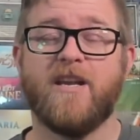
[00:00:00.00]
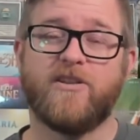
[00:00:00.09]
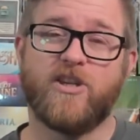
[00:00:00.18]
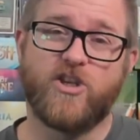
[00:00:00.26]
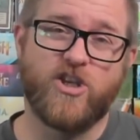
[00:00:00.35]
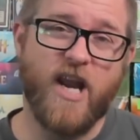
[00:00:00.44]

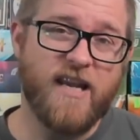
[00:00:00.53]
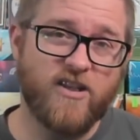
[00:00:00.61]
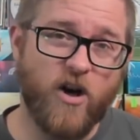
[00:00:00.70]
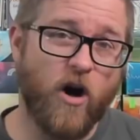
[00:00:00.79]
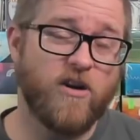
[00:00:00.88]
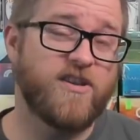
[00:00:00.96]
The chase
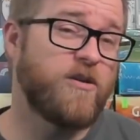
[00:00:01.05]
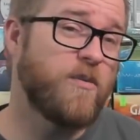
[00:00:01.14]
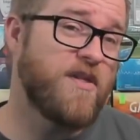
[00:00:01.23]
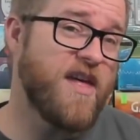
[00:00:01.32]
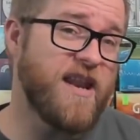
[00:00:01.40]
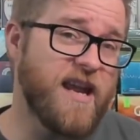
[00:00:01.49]
cards that are
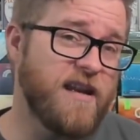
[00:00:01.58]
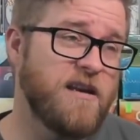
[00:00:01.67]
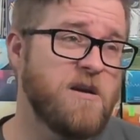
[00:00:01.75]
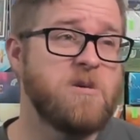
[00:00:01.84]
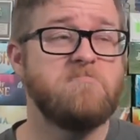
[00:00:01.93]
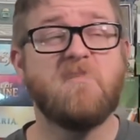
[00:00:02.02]
within it,
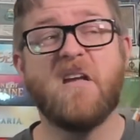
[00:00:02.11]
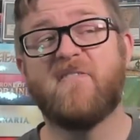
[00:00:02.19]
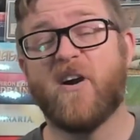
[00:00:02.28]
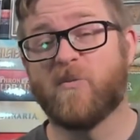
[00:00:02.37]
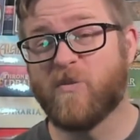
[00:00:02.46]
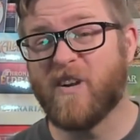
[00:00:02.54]
if I
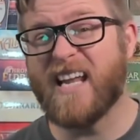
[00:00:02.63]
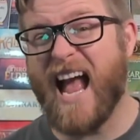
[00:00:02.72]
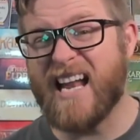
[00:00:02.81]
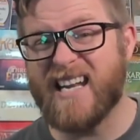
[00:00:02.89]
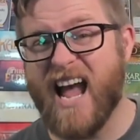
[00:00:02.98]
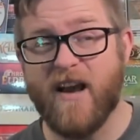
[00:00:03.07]
really
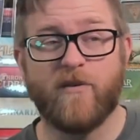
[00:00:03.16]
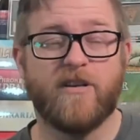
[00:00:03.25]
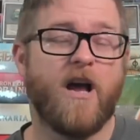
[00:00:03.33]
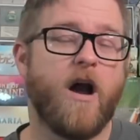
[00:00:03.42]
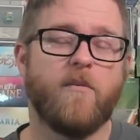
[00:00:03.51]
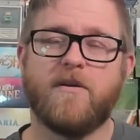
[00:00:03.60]
had to have one,
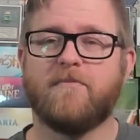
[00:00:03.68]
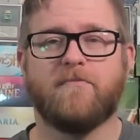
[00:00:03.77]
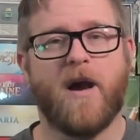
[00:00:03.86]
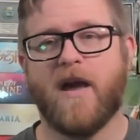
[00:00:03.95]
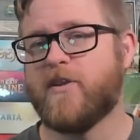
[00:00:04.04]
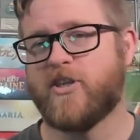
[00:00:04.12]
I wouldn't
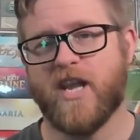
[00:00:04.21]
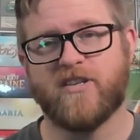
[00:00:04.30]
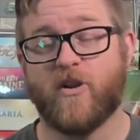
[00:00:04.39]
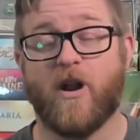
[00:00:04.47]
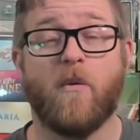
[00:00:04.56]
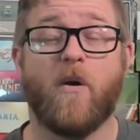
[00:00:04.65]
buy the chase
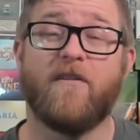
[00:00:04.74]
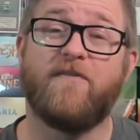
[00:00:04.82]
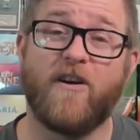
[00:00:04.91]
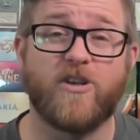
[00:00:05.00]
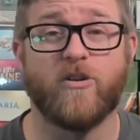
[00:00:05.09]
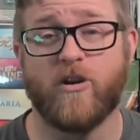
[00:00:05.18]
card. I want a
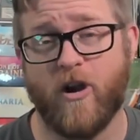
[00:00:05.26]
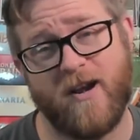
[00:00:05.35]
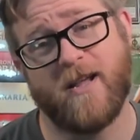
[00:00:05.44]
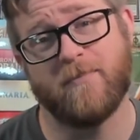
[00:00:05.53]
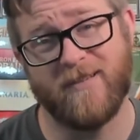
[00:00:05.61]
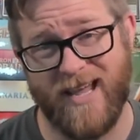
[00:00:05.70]
functional card I
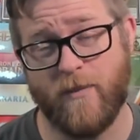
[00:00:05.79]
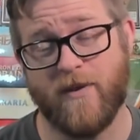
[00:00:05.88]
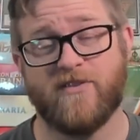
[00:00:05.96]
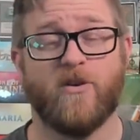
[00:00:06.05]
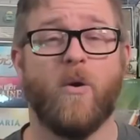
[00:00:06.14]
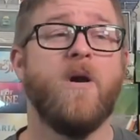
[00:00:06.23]
can play with,
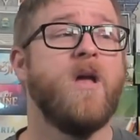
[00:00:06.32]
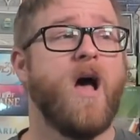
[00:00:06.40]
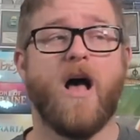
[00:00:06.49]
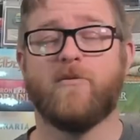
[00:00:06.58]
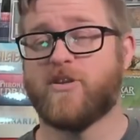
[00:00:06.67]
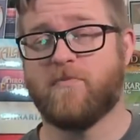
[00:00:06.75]
so
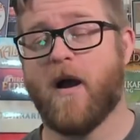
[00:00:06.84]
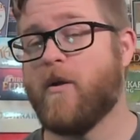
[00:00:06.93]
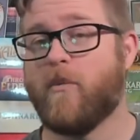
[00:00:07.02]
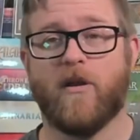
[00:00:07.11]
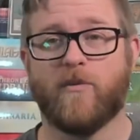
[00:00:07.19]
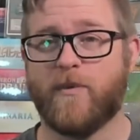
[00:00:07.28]
I'll just buy
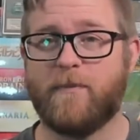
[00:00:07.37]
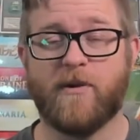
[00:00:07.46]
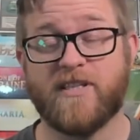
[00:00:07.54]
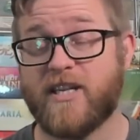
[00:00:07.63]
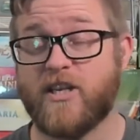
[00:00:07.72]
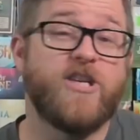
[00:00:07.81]
one of the
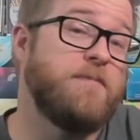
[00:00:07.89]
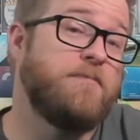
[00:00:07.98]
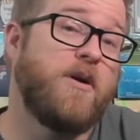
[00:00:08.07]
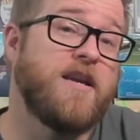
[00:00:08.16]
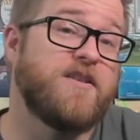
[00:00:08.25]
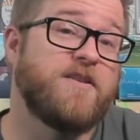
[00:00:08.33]
reprints at a cheap
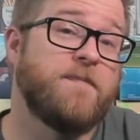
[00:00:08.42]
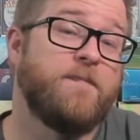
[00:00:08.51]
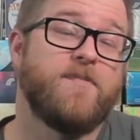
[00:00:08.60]
price.